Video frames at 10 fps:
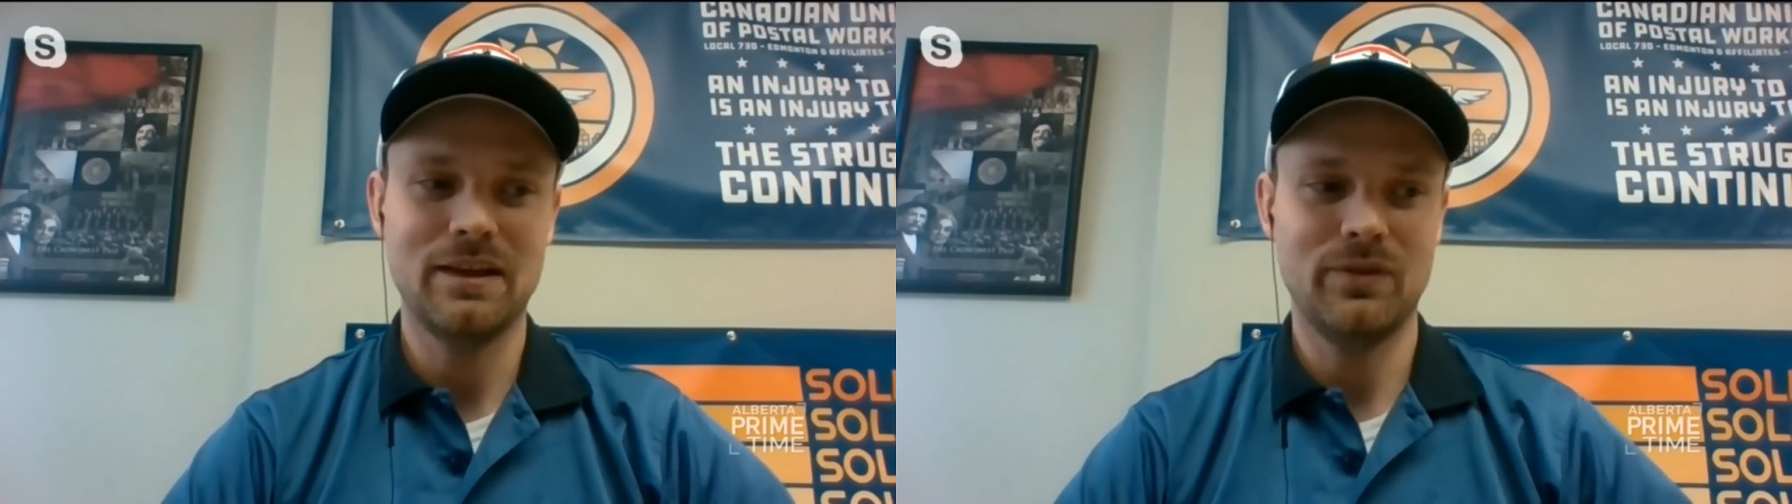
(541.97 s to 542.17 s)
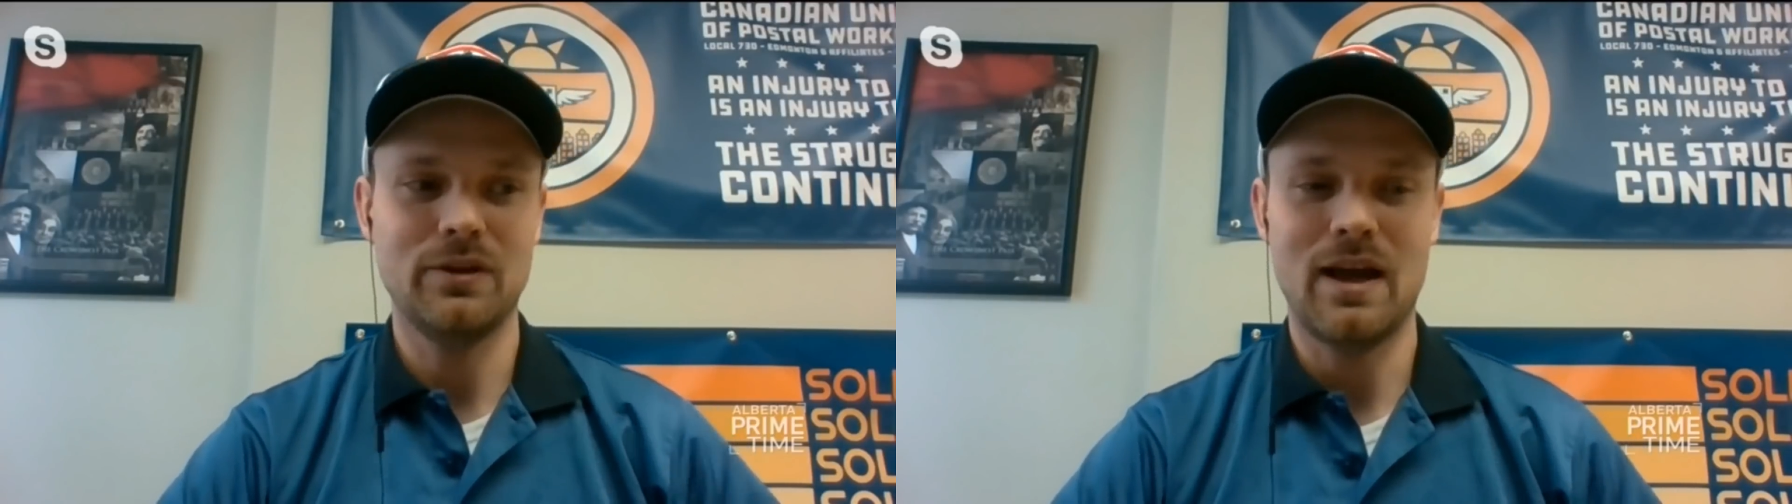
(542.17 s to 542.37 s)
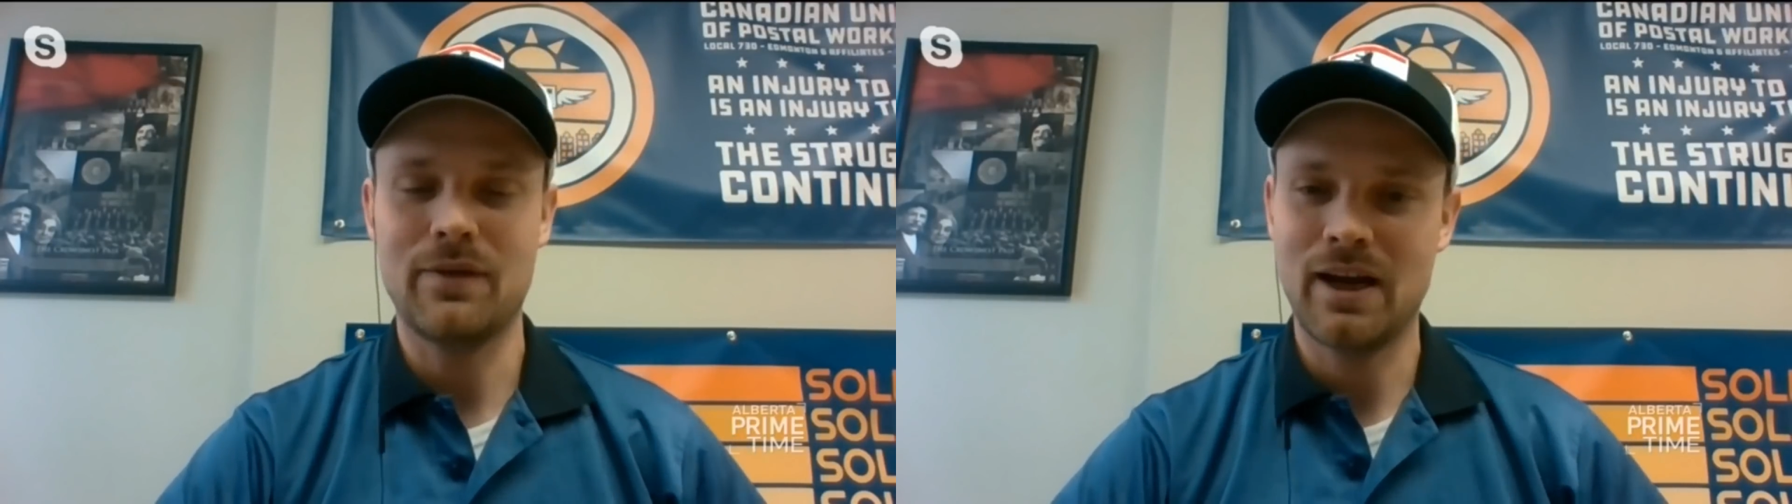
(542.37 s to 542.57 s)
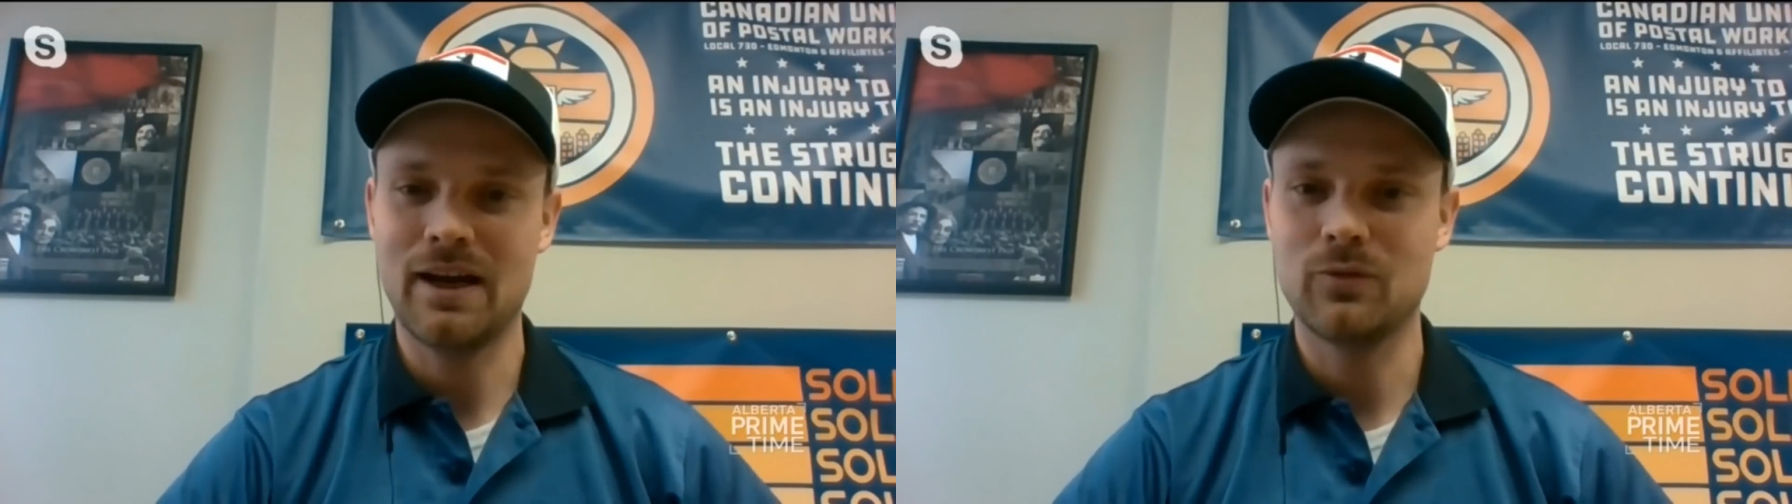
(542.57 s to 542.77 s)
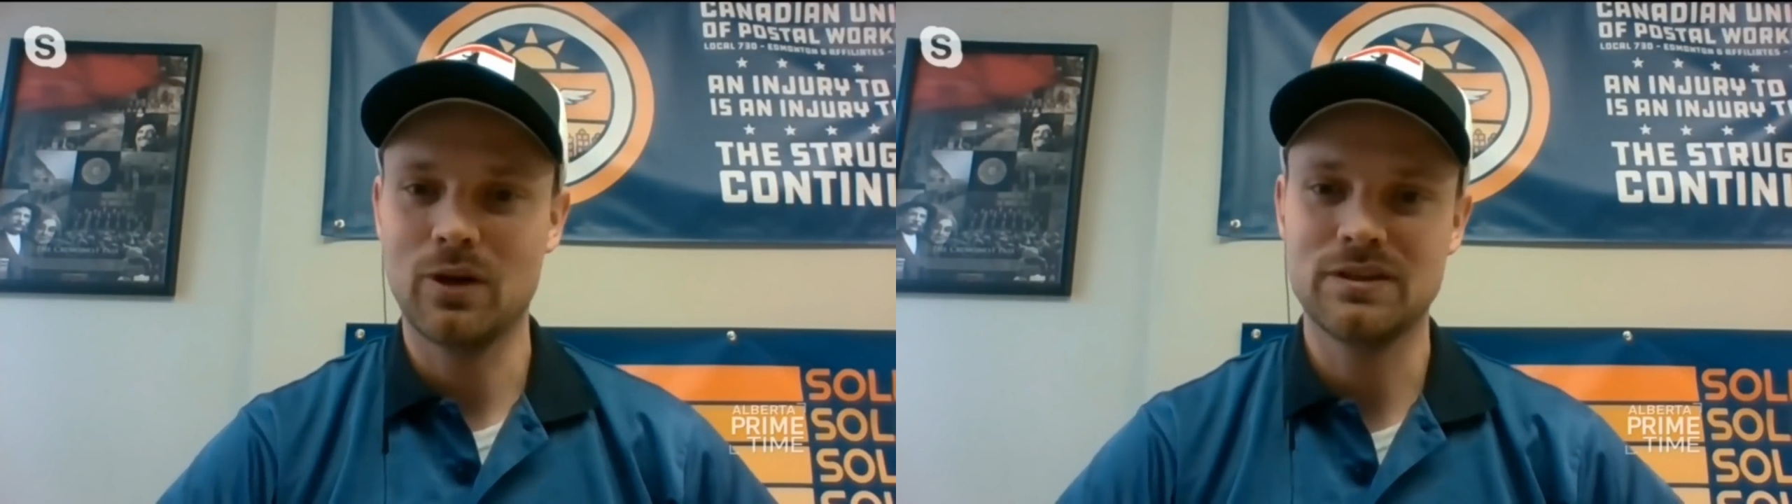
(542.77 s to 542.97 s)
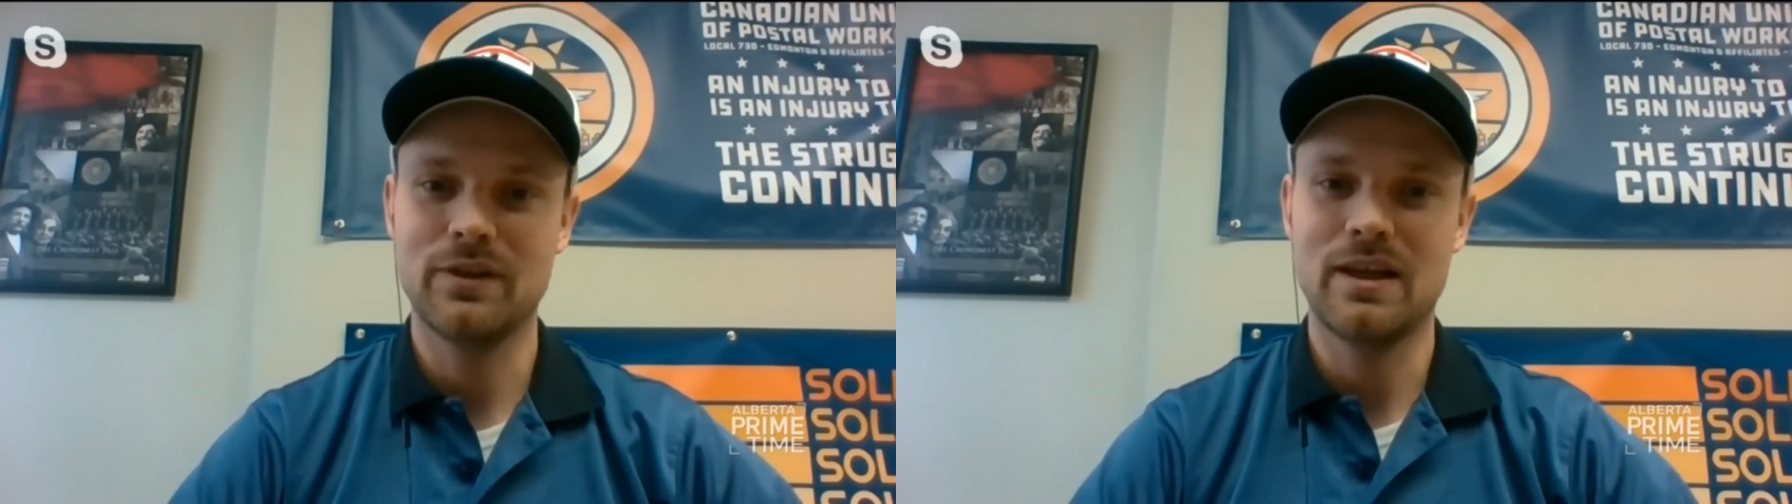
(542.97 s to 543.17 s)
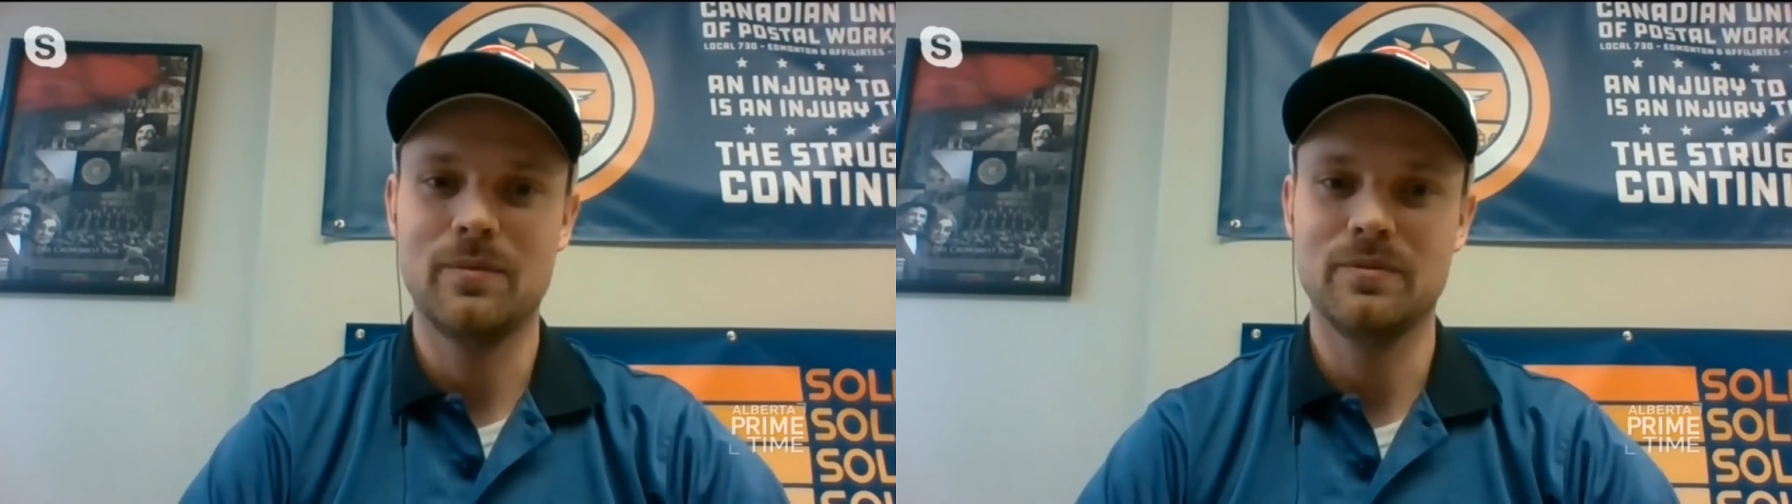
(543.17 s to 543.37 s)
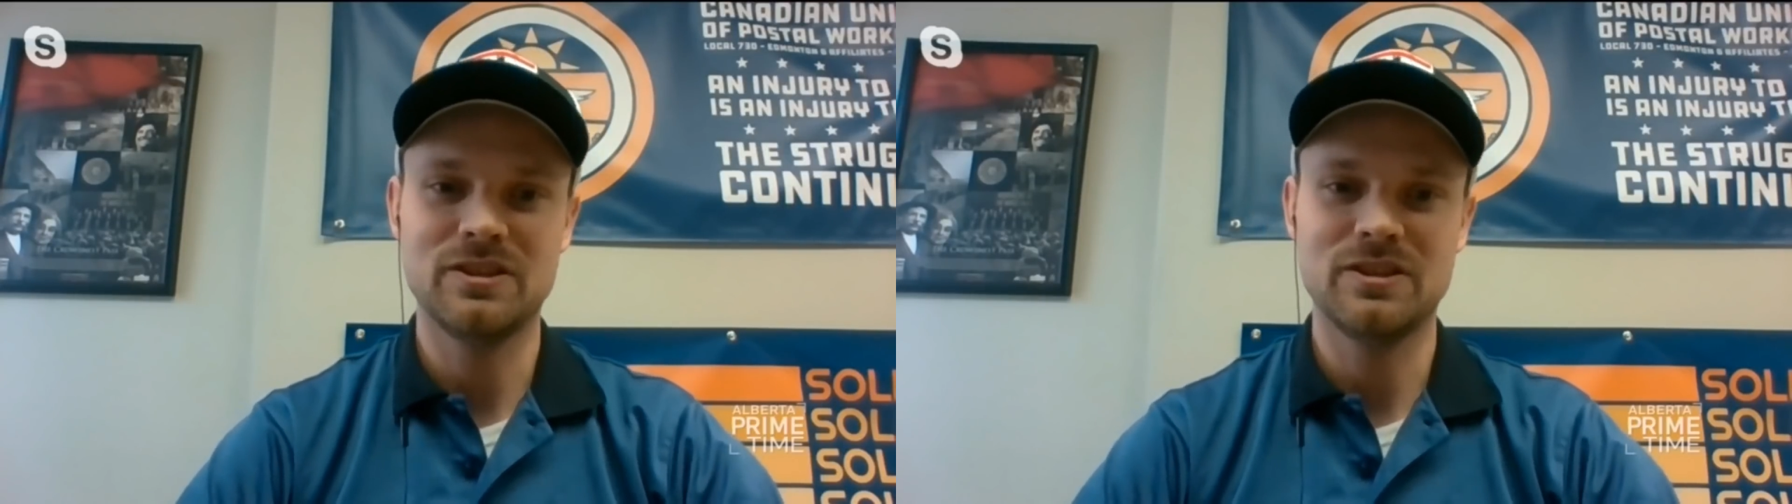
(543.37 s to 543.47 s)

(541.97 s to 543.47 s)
If you have kind words for them,